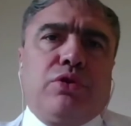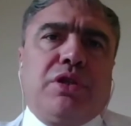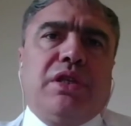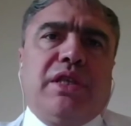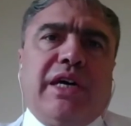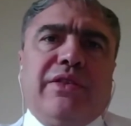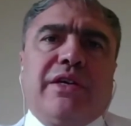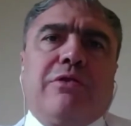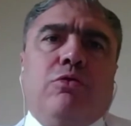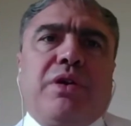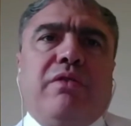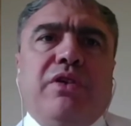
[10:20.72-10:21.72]
Sana
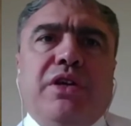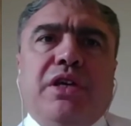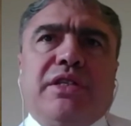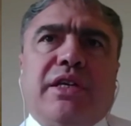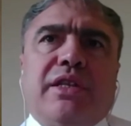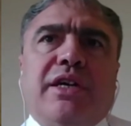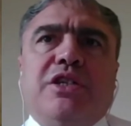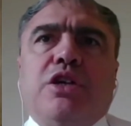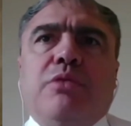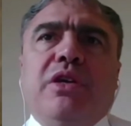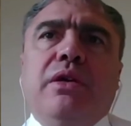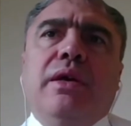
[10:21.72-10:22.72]
International
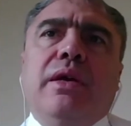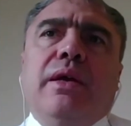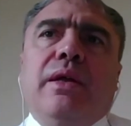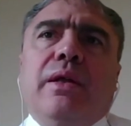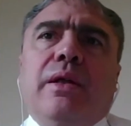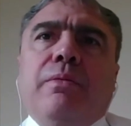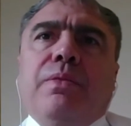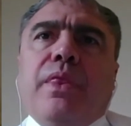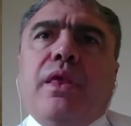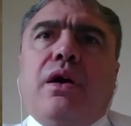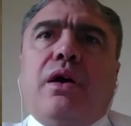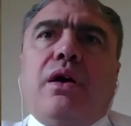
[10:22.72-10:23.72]
Exhibition, which we
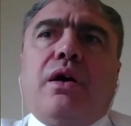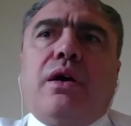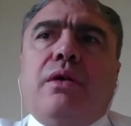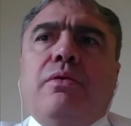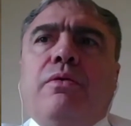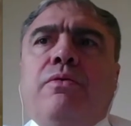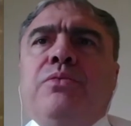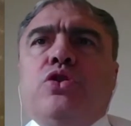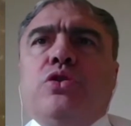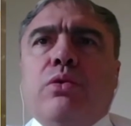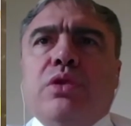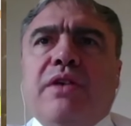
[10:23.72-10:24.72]
believe can
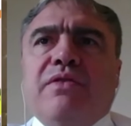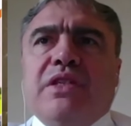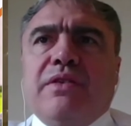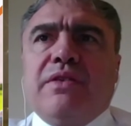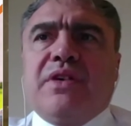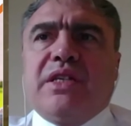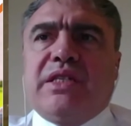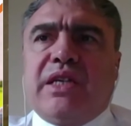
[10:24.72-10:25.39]
become a